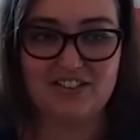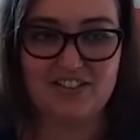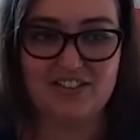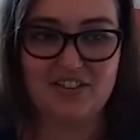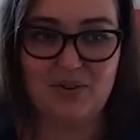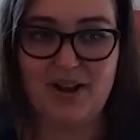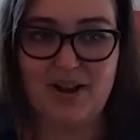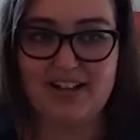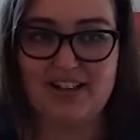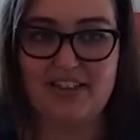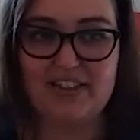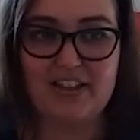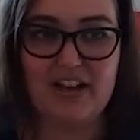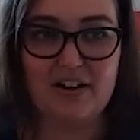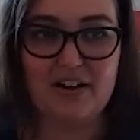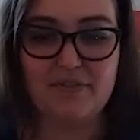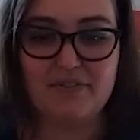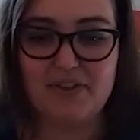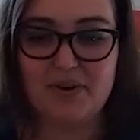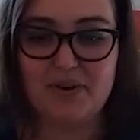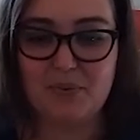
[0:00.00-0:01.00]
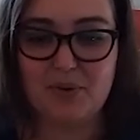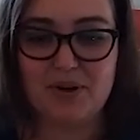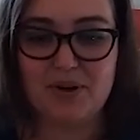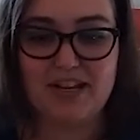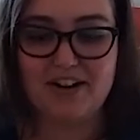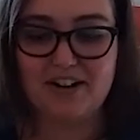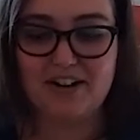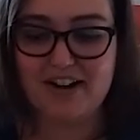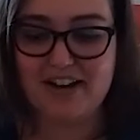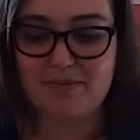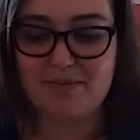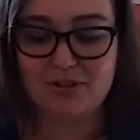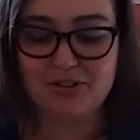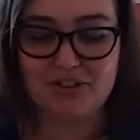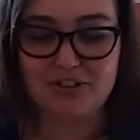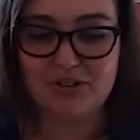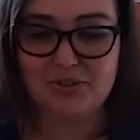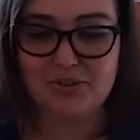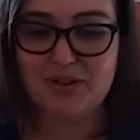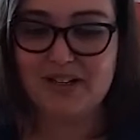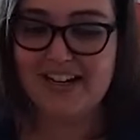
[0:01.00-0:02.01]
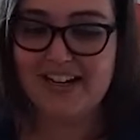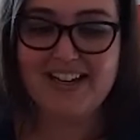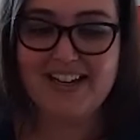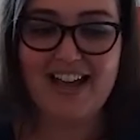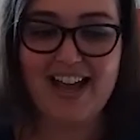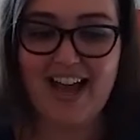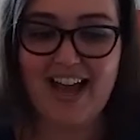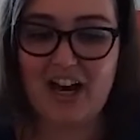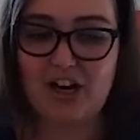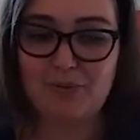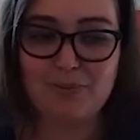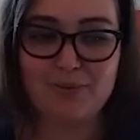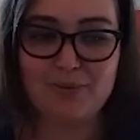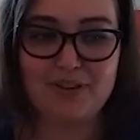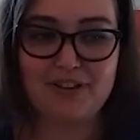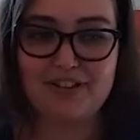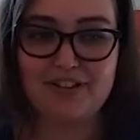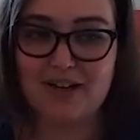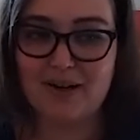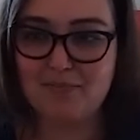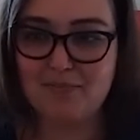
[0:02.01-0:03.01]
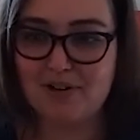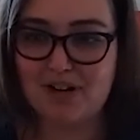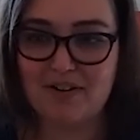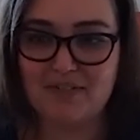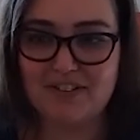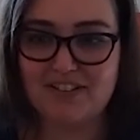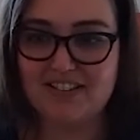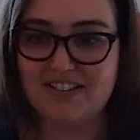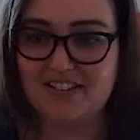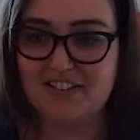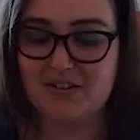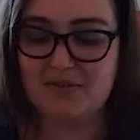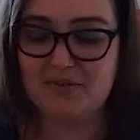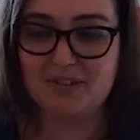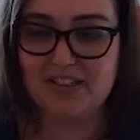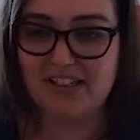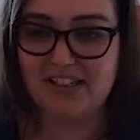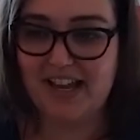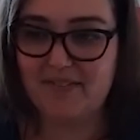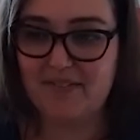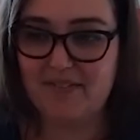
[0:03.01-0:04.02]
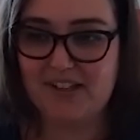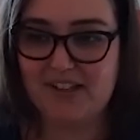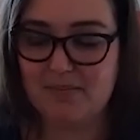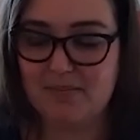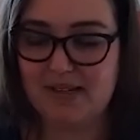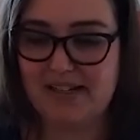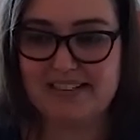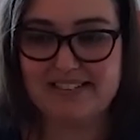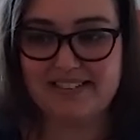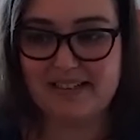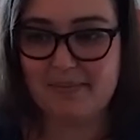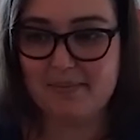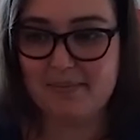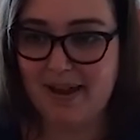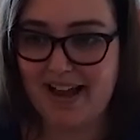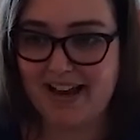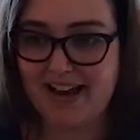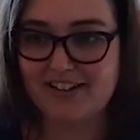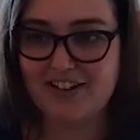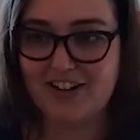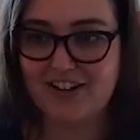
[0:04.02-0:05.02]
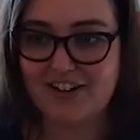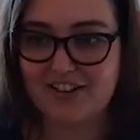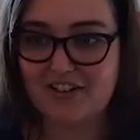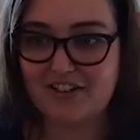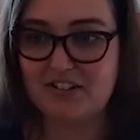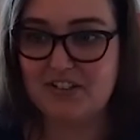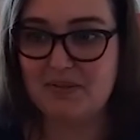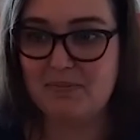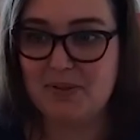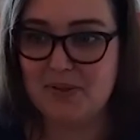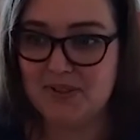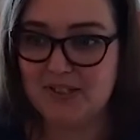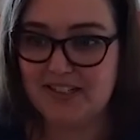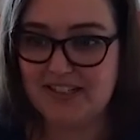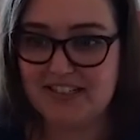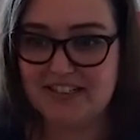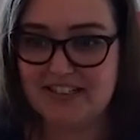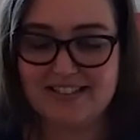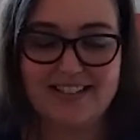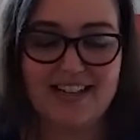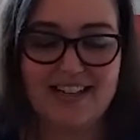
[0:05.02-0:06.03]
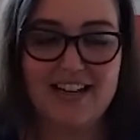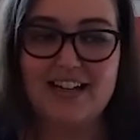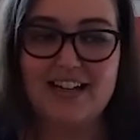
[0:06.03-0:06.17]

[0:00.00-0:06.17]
So I love that we are able to help the nonprofits that are really having the biggest impact on their communities